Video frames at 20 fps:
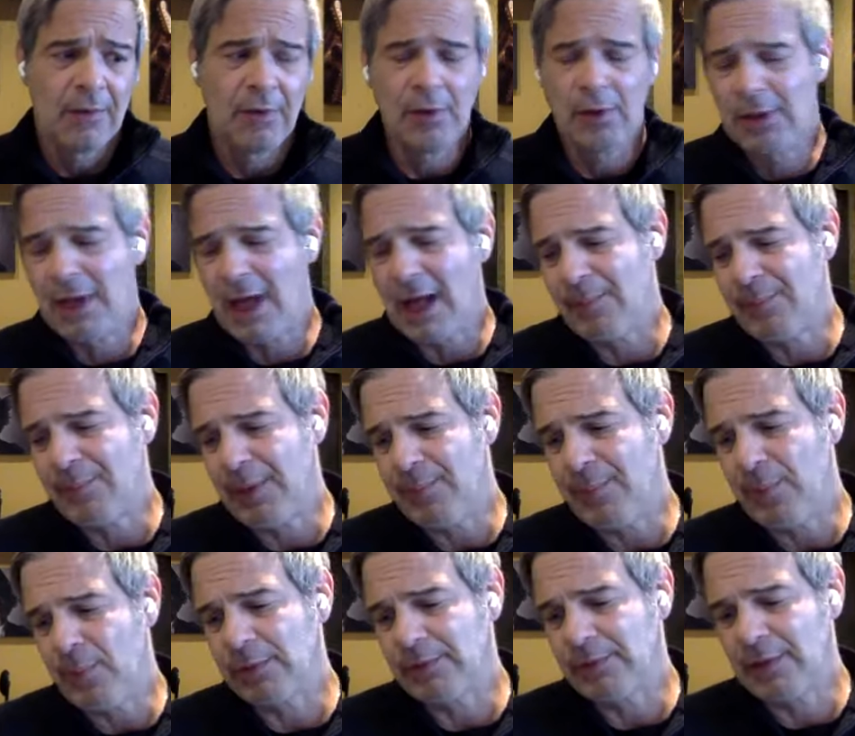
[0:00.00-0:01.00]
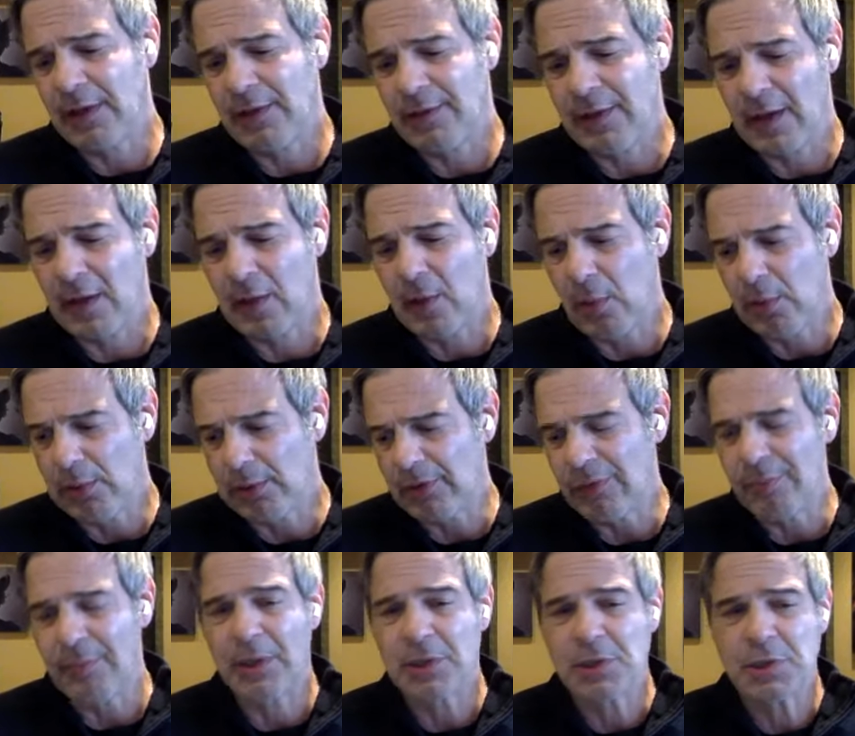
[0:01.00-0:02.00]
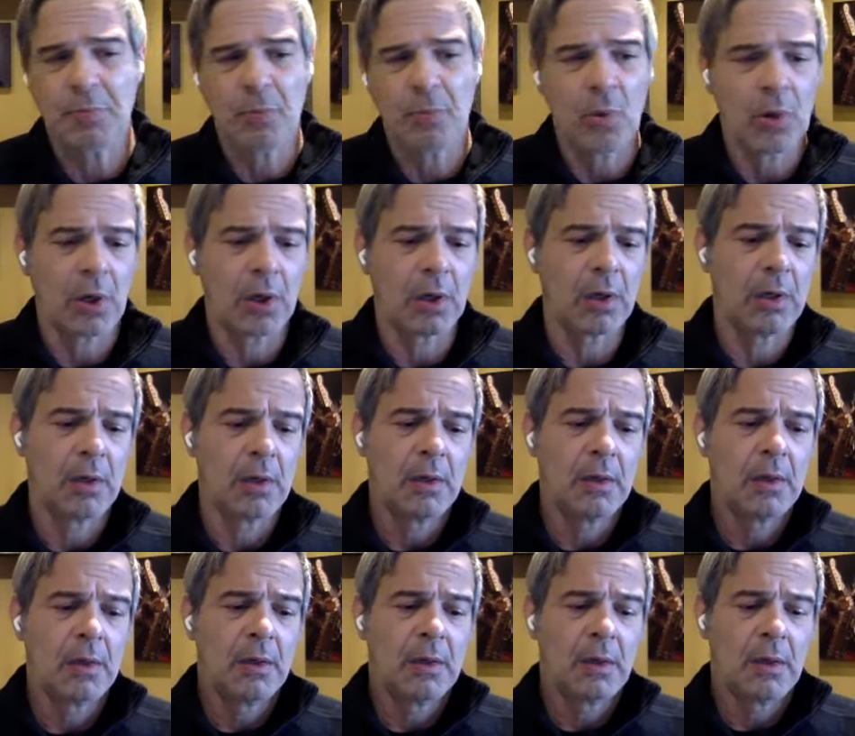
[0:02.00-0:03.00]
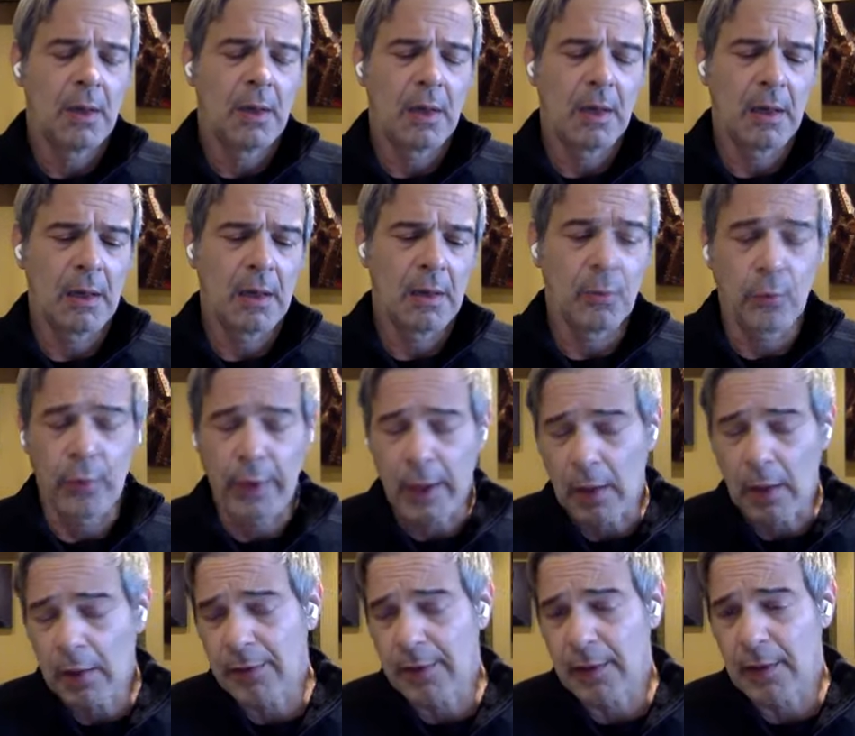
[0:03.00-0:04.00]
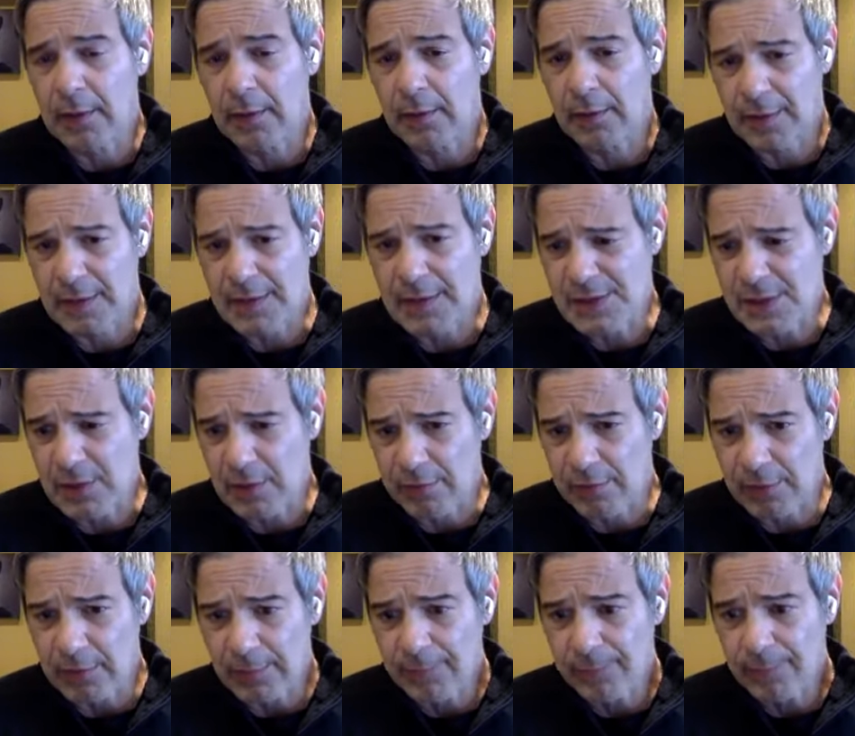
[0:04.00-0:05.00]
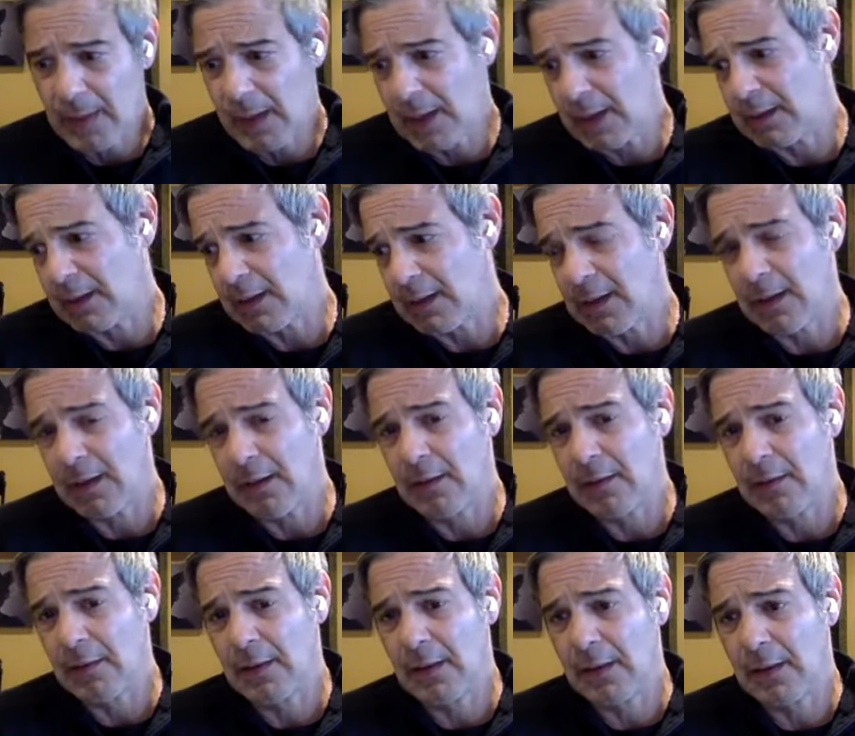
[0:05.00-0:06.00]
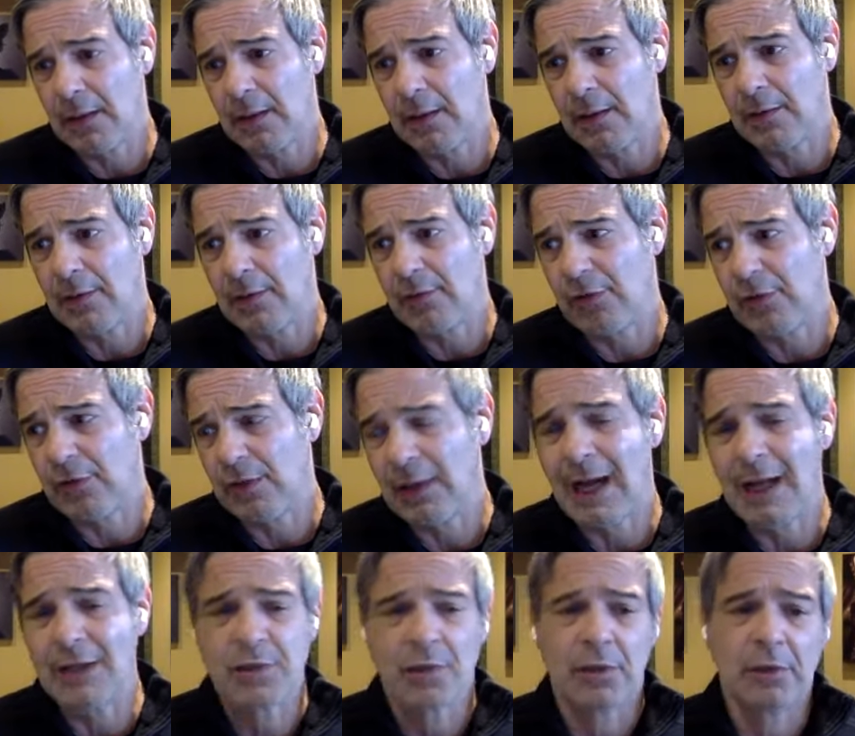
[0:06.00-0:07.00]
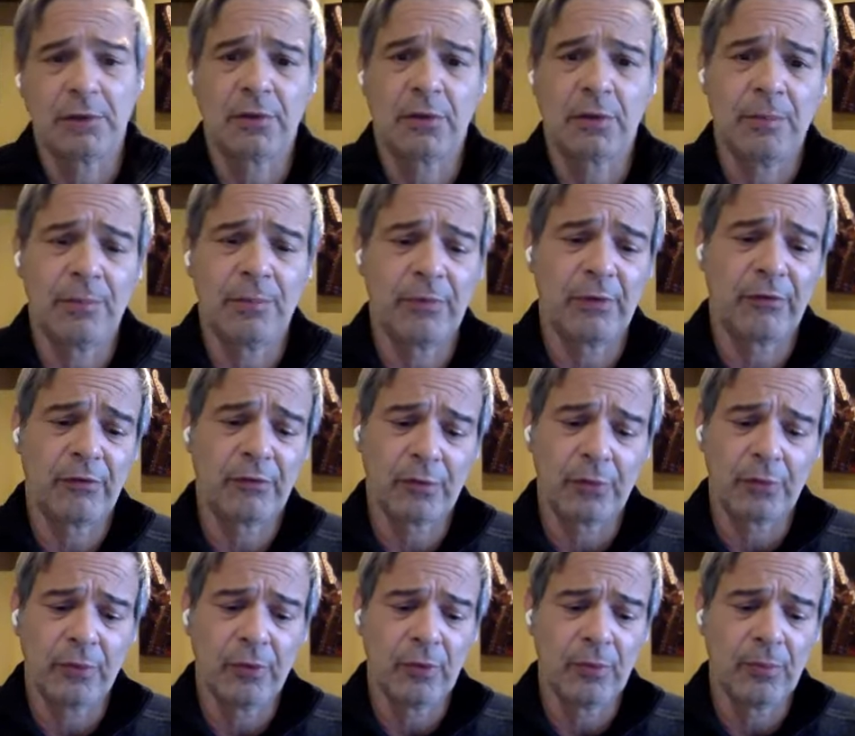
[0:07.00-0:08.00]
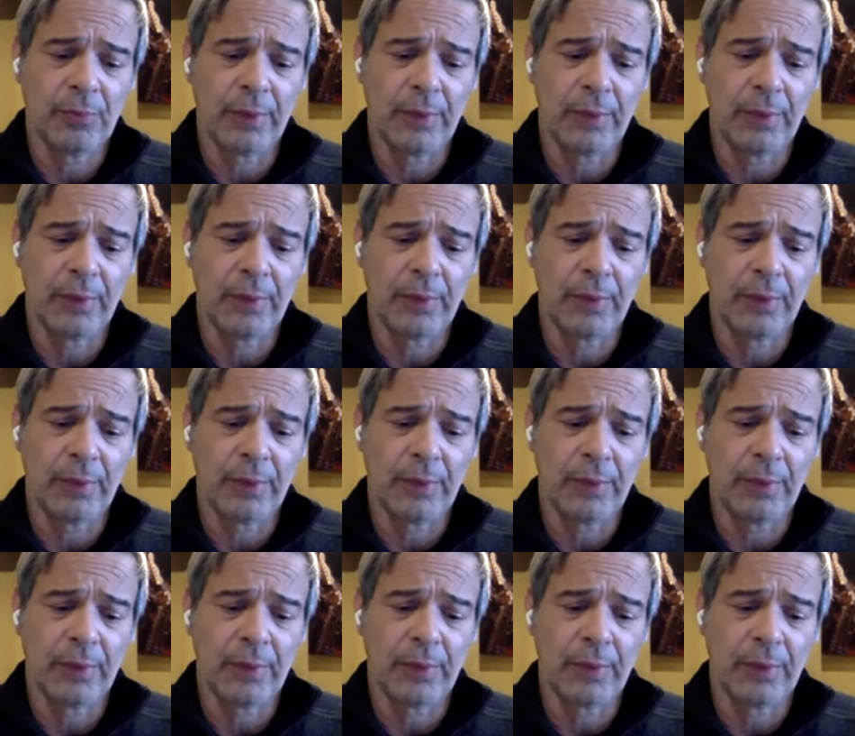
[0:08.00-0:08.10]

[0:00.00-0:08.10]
there are a lot of people will tell you that gold is much more uh, rare than than silver, and in in geological terms, it's true.